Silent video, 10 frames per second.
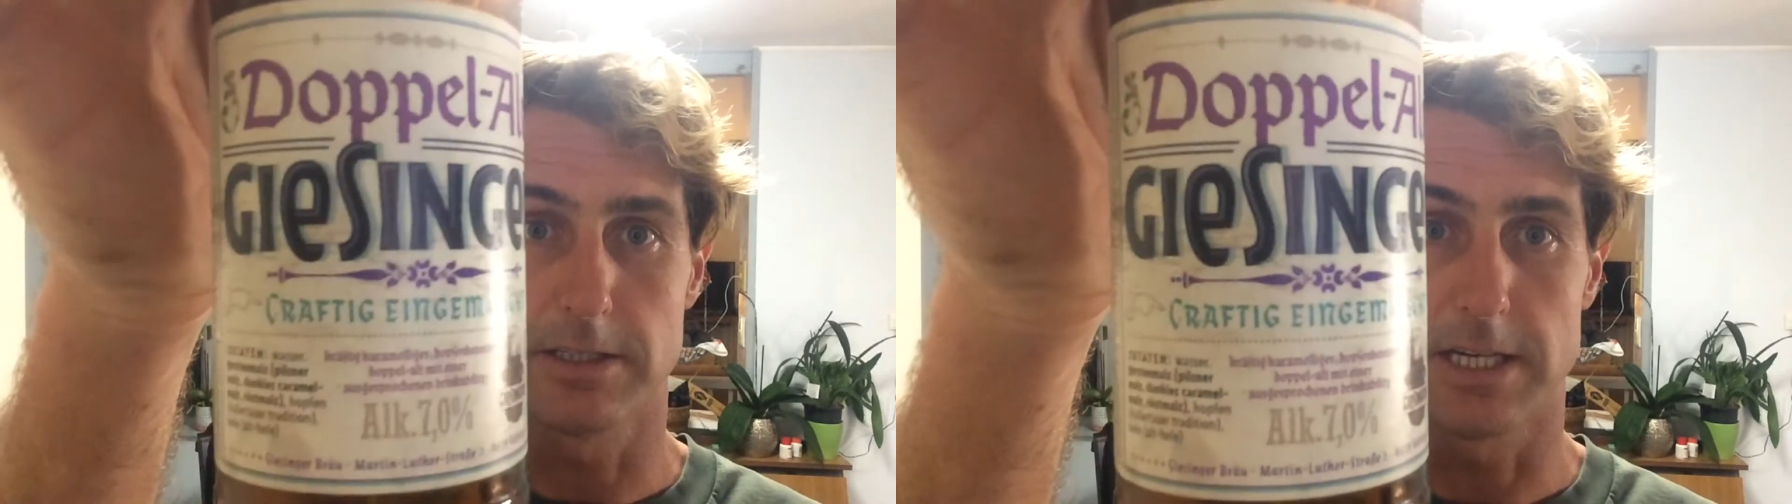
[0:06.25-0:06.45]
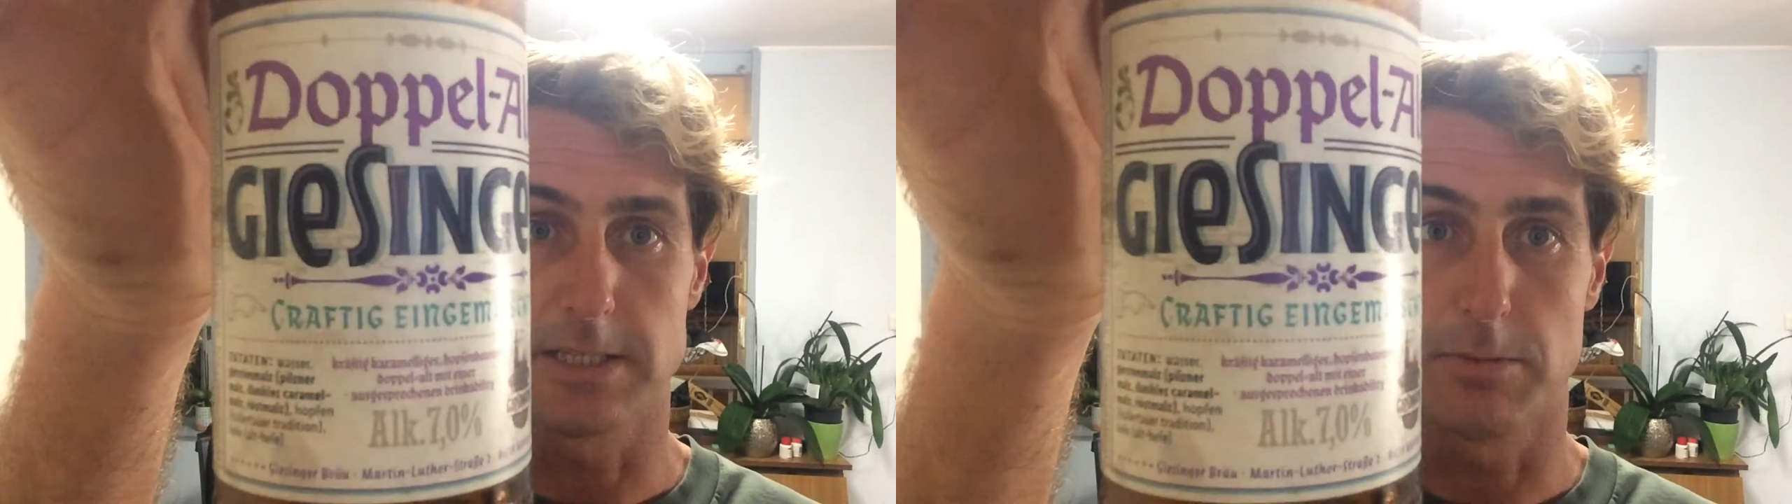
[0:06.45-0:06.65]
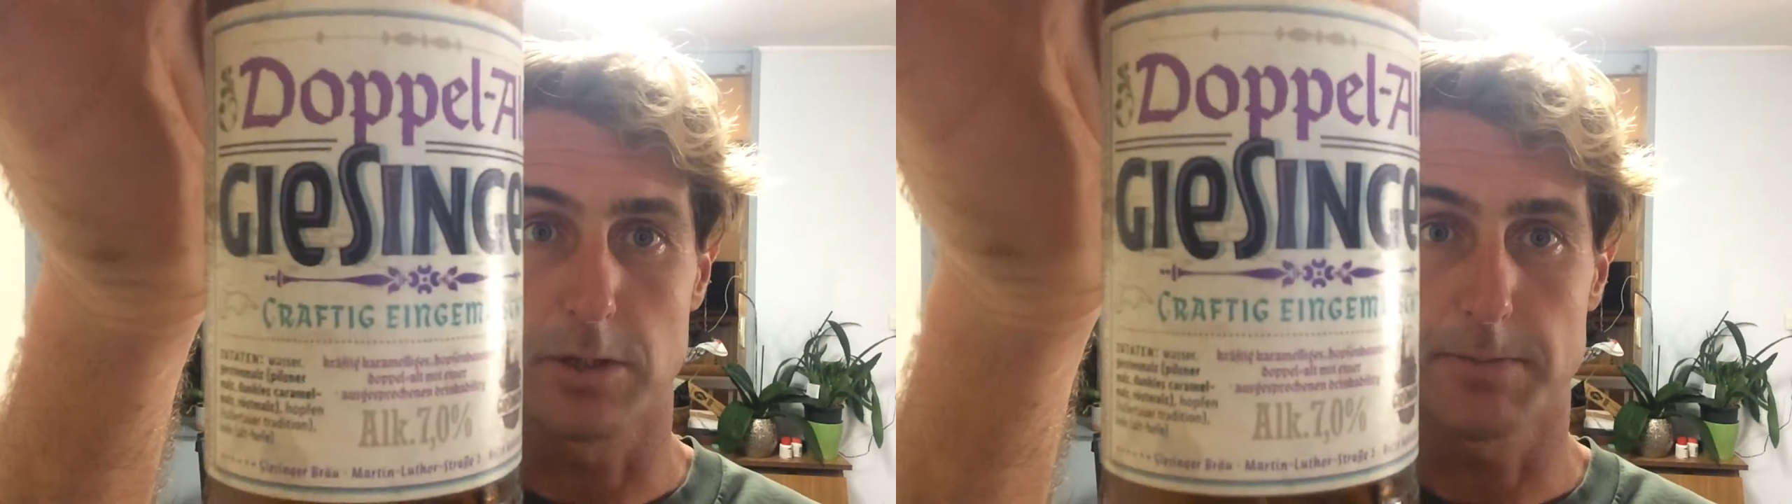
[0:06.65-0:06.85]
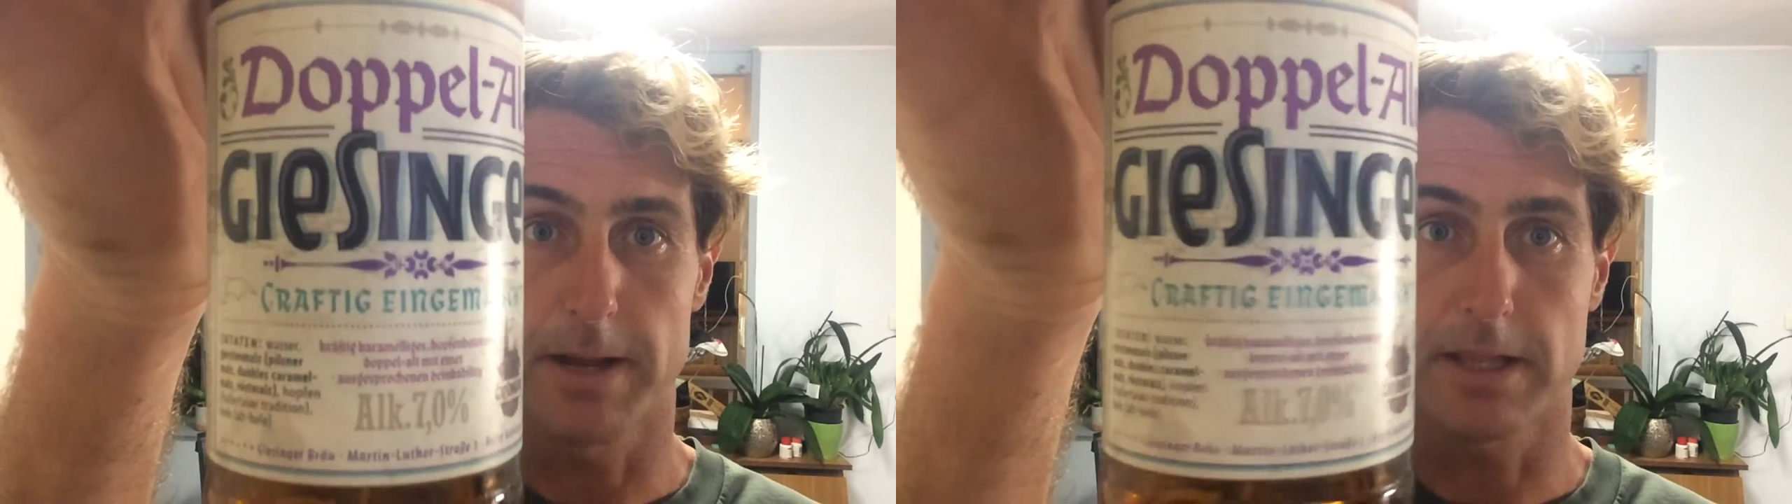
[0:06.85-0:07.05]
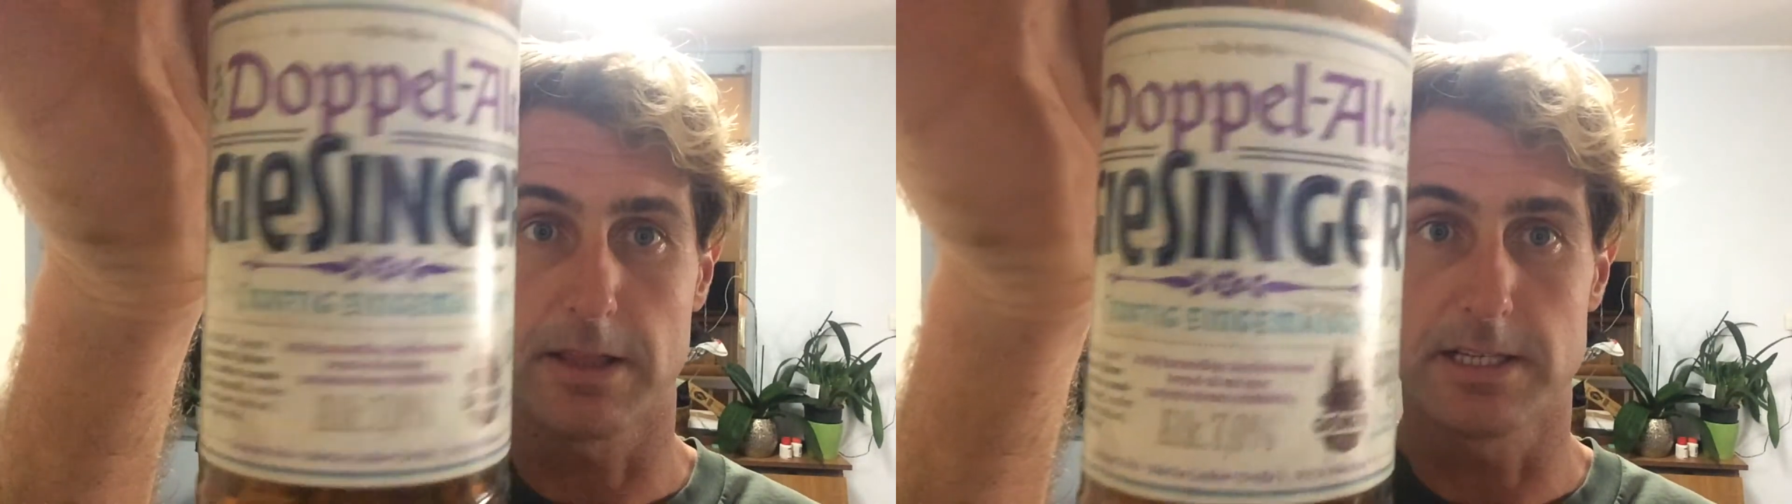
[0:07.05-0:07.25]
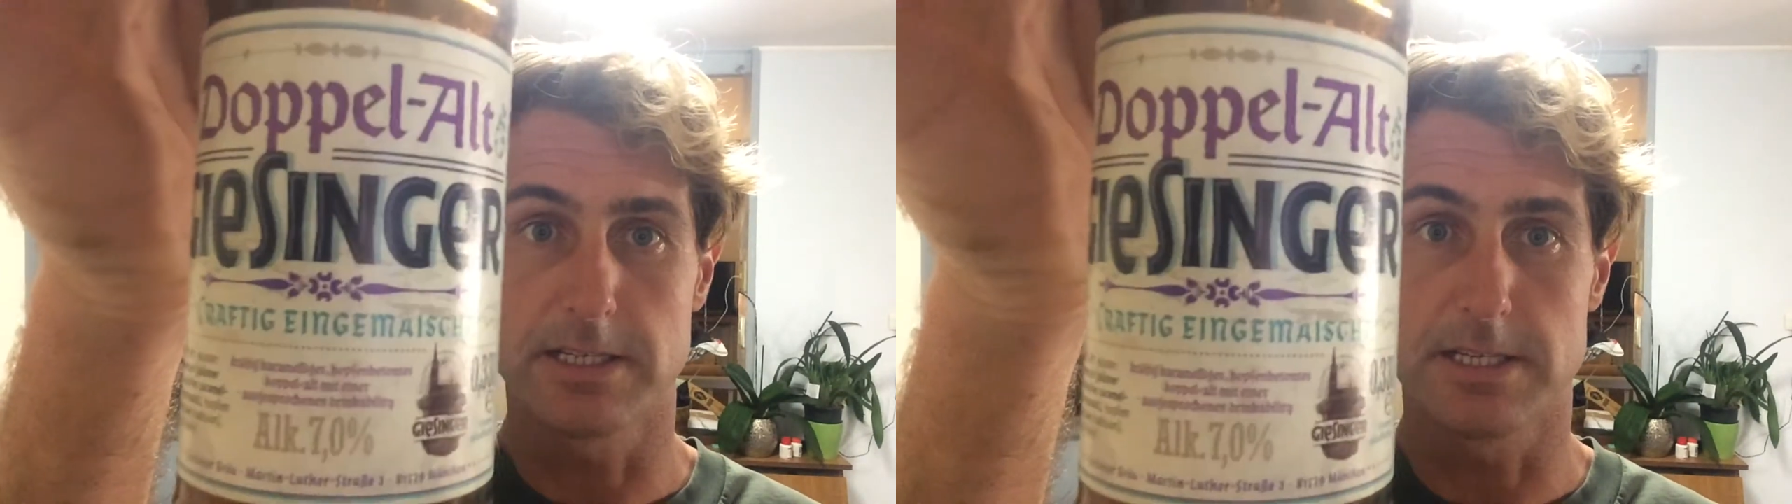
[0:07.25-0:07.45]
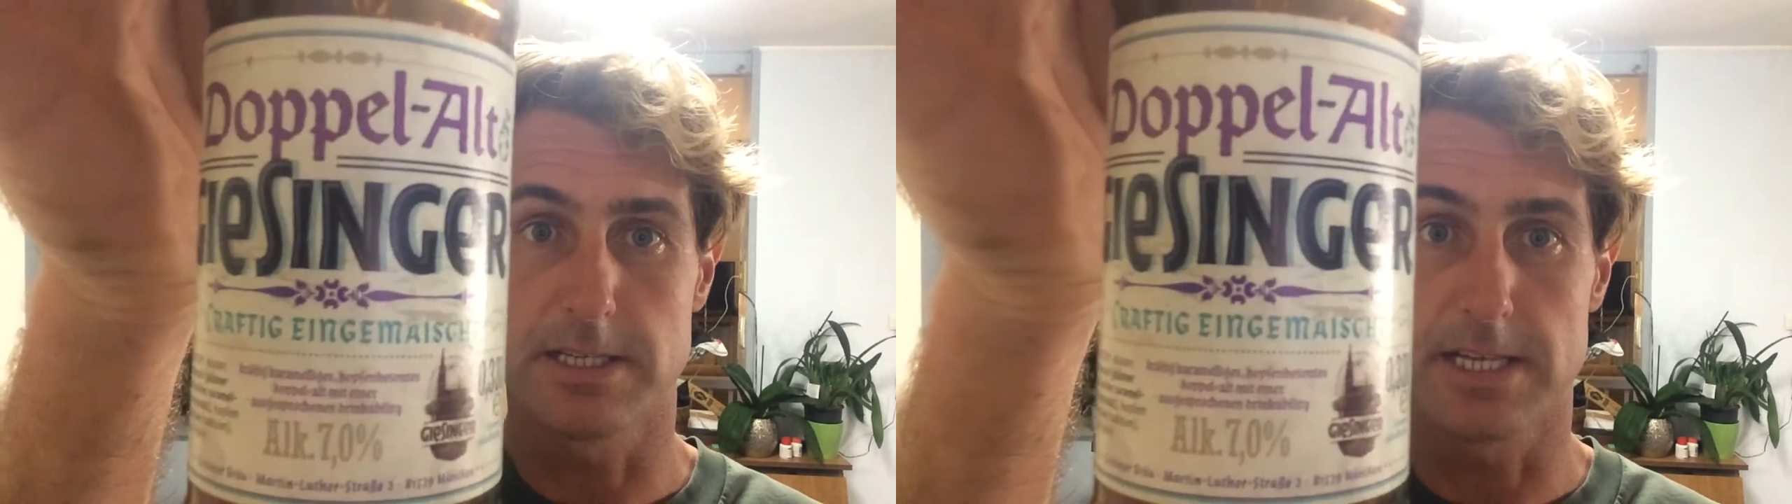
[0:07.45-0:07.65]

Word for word: Jason brought us back. This is